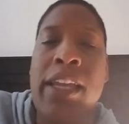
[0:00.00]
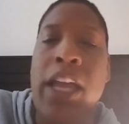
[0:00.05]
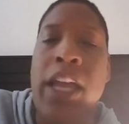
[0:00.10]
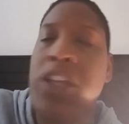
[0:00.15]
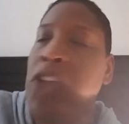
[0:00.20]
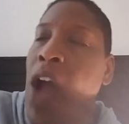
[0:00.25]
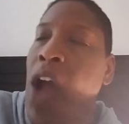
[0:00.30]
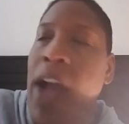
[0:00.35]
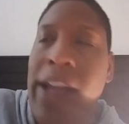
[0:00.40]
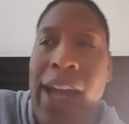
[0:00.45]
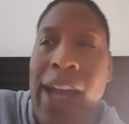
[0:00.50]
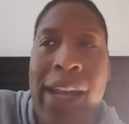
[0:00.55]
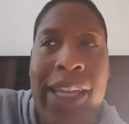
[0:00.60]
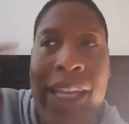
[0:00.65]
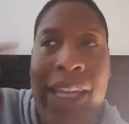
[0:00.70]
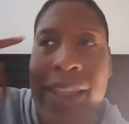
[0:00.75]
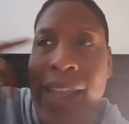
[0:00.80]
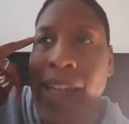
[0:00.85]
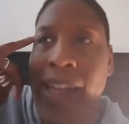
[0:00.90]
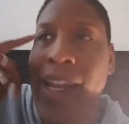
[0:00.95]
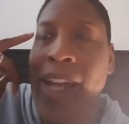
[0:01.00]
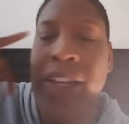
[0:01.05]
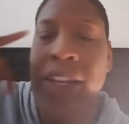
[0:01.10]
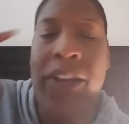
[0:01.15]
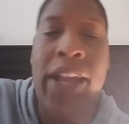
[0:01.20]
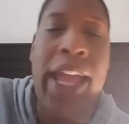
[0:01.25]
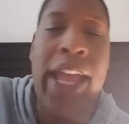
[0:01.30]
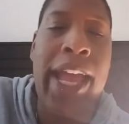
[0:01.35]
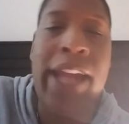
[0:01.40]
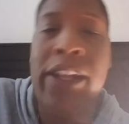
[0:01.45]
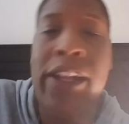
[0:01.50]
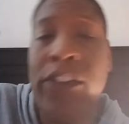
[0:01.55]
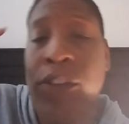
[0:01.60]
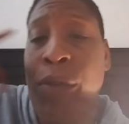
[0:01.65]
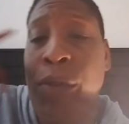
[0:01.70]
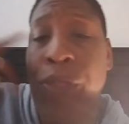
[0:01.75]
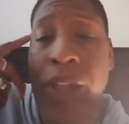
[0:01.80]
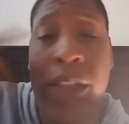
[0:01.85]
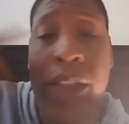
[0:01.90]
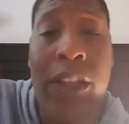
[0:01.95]
And y'all got to get that out of your head if
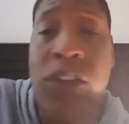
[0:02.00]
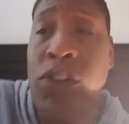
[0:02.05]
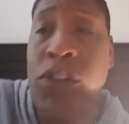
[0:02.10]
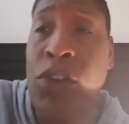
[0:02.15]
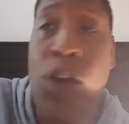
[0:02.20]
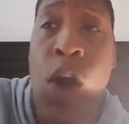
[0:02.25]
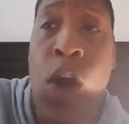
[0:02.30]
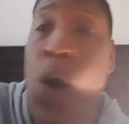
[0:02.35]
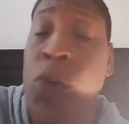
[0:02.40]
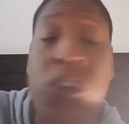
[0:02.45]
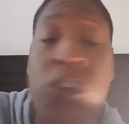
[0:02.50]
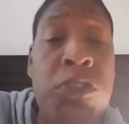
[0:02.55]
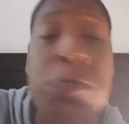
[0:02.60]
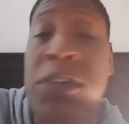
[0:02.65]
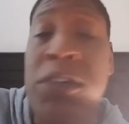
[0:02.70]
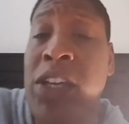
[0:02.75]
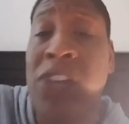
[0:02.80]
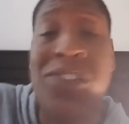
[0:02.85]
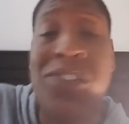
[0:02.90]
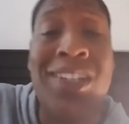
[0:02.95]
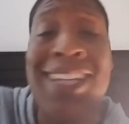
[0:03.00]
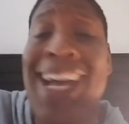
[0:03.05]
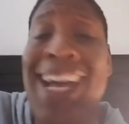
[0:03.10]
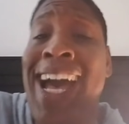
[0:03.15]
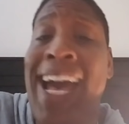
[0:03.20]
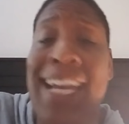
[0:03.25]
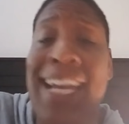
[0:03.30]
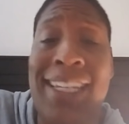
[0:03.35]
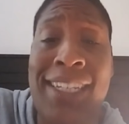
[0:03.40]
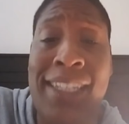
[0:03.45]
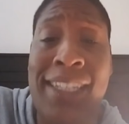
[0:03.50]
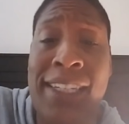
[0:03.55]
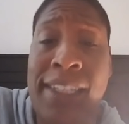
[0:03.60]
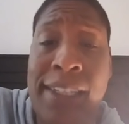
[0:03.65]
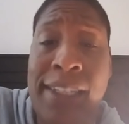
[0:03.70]
you think that you're the oldest, because you're not.